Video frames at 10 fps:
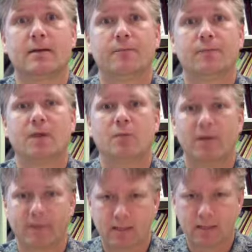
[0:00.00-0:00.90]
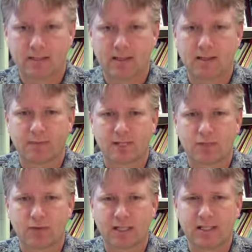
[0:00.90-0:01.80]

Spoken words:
But if I look down at my screen, see,